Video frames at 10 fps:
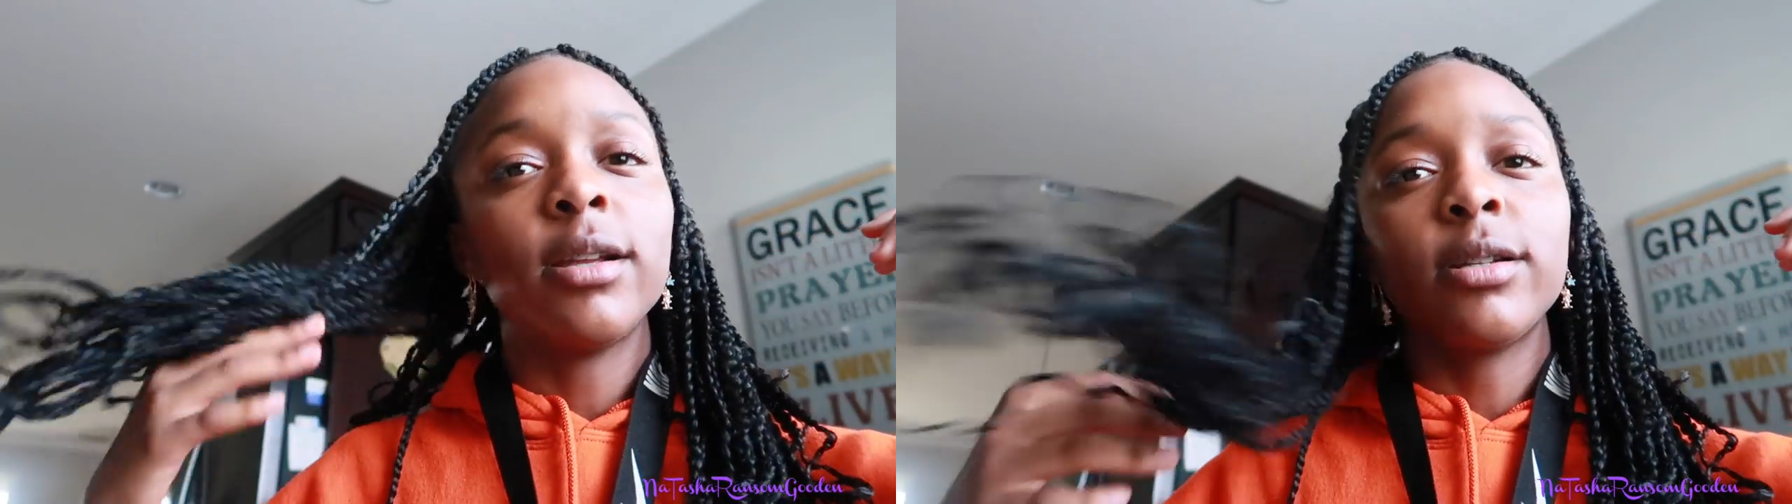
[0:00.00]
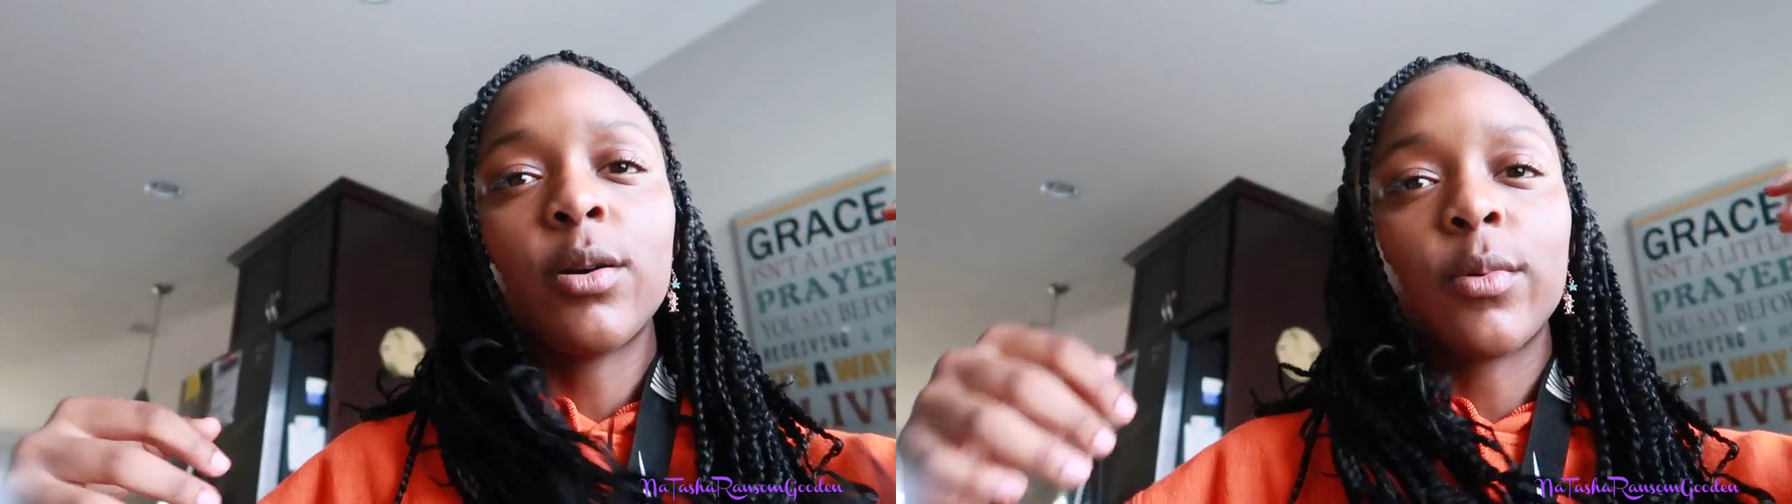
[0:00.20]

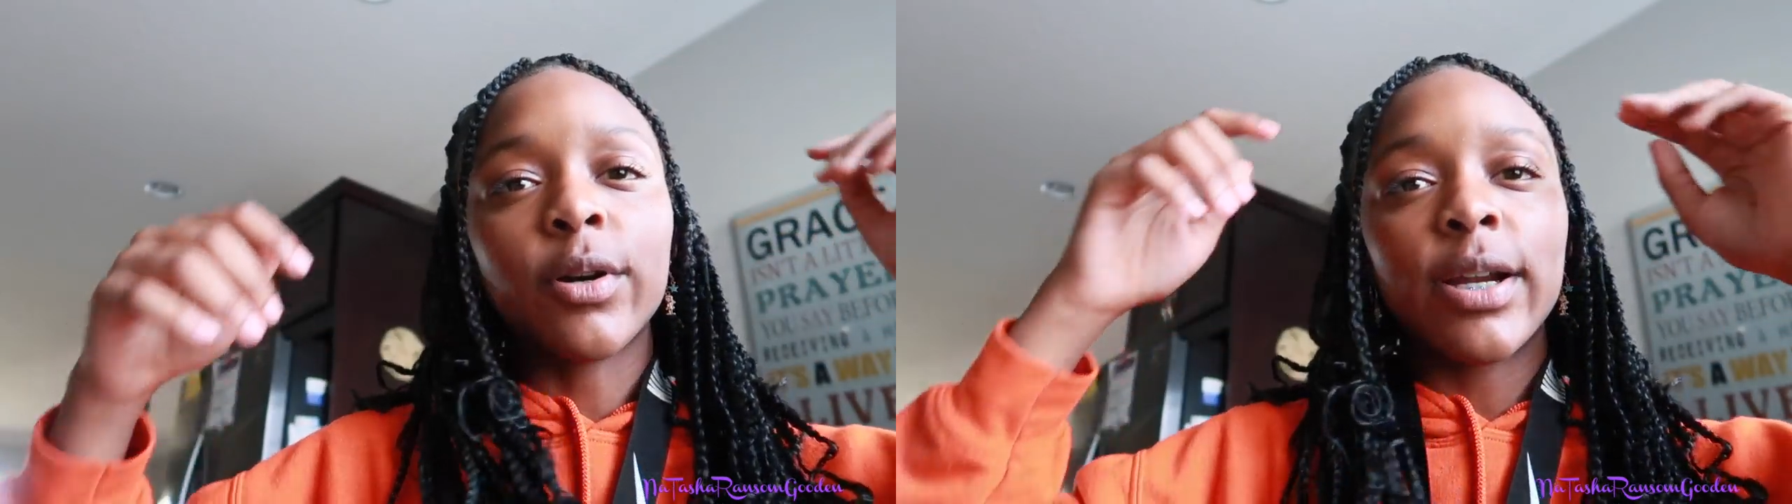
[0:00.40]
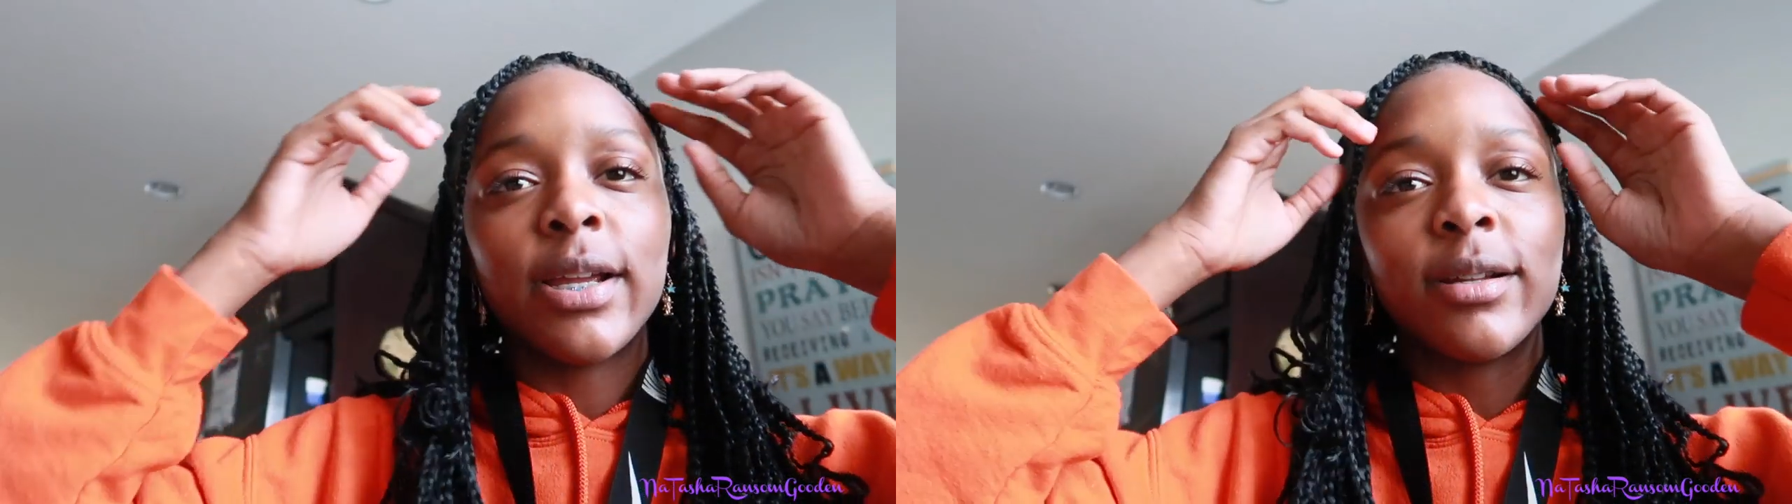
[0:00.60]
Don't
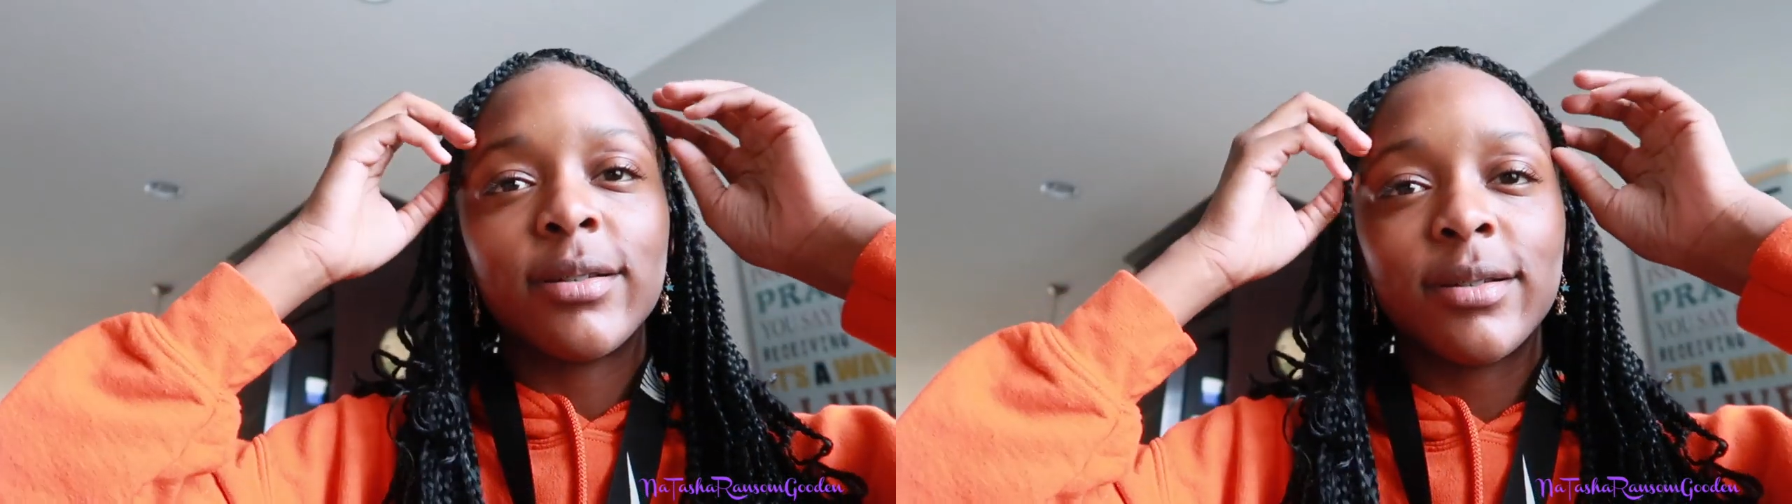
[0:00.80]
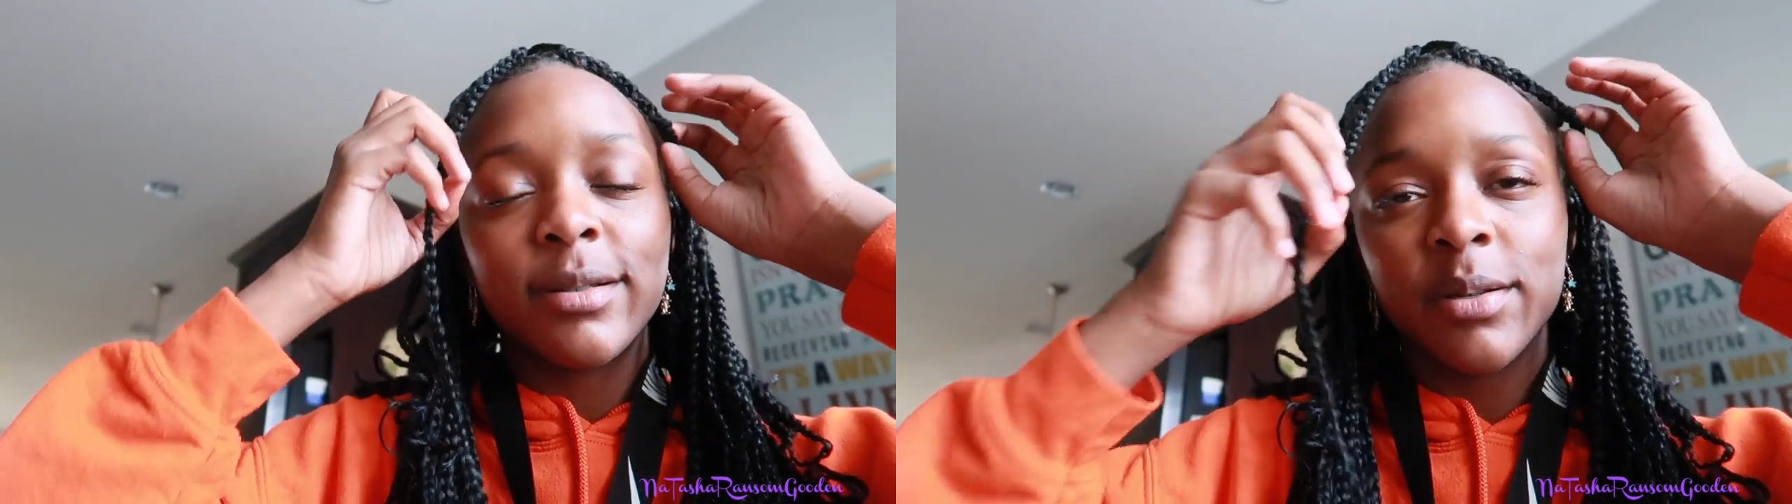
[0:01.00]
worry,
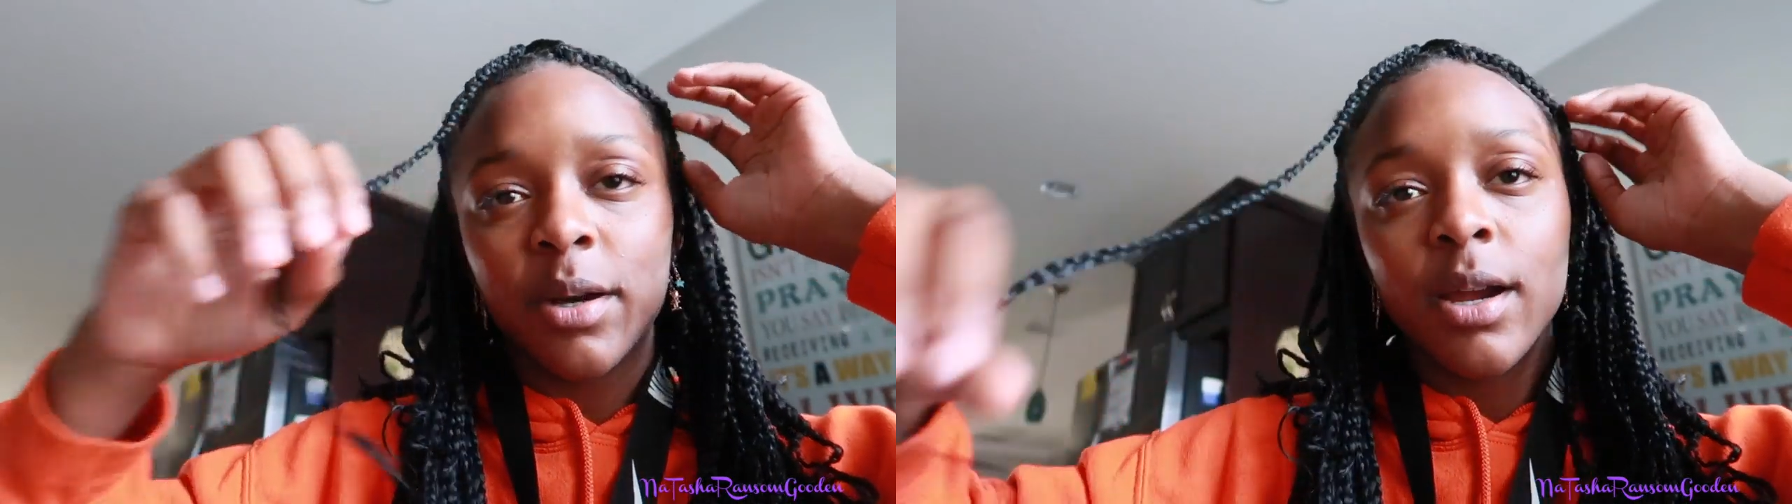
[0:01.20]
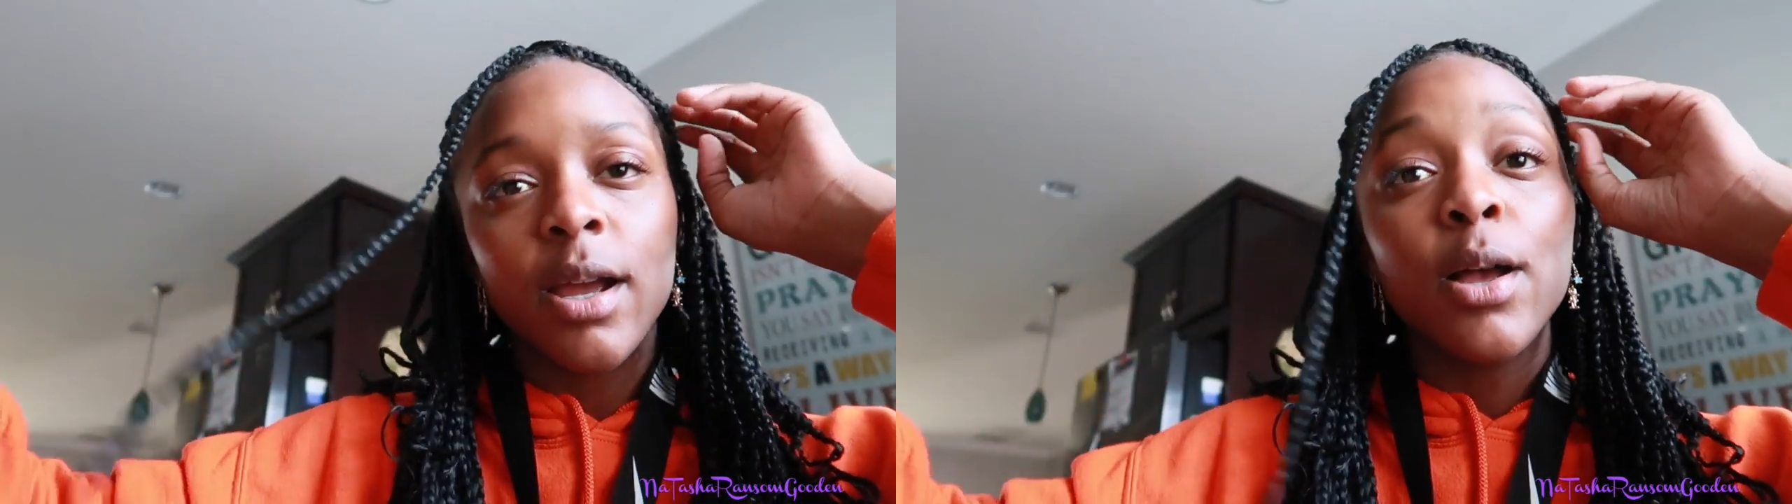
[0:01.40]

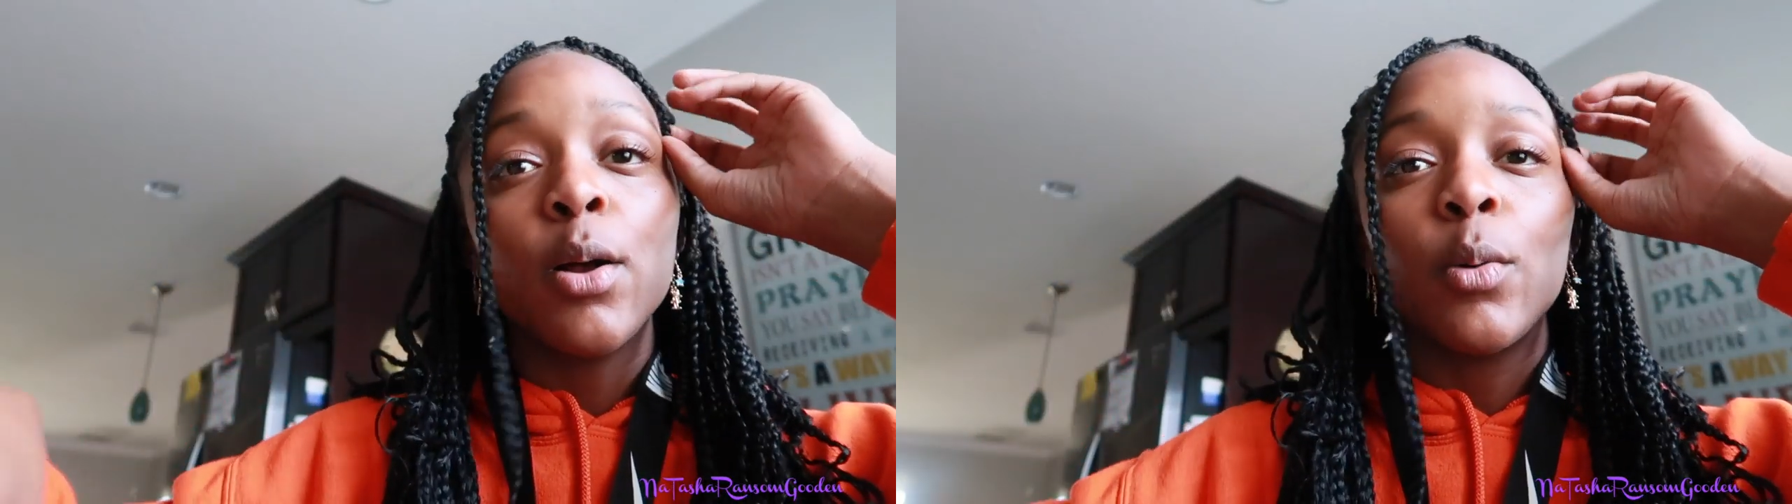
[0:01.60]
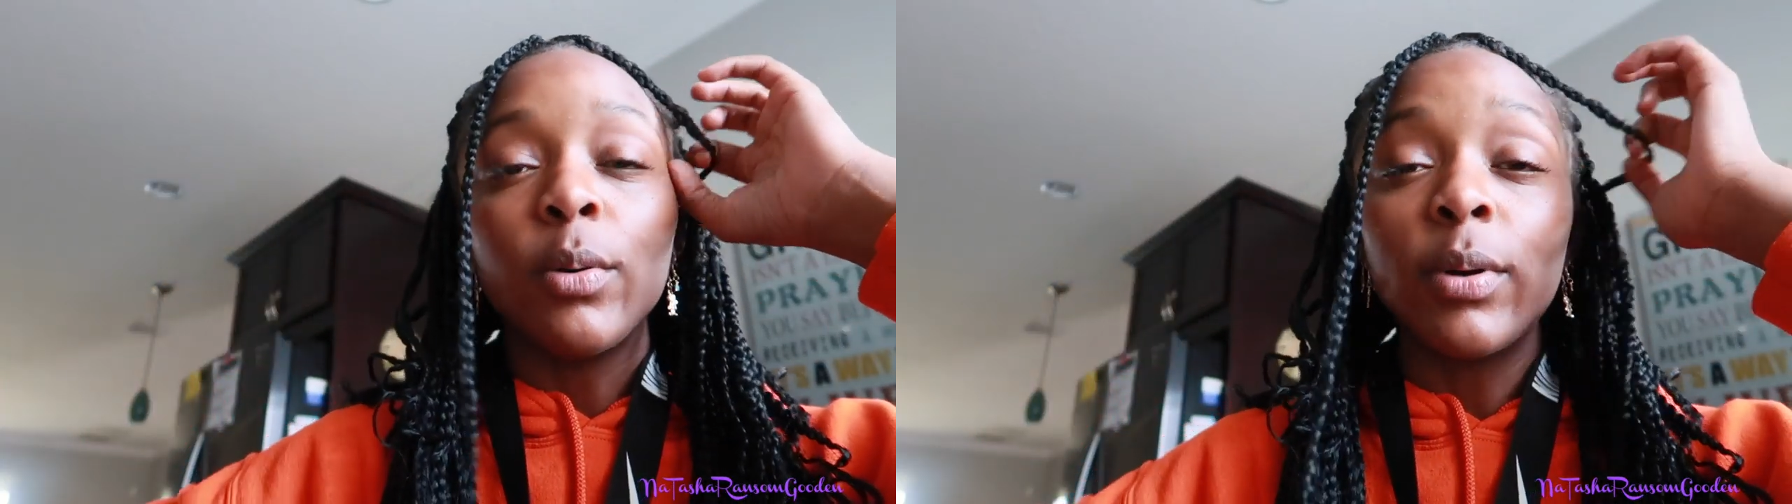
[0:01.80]
we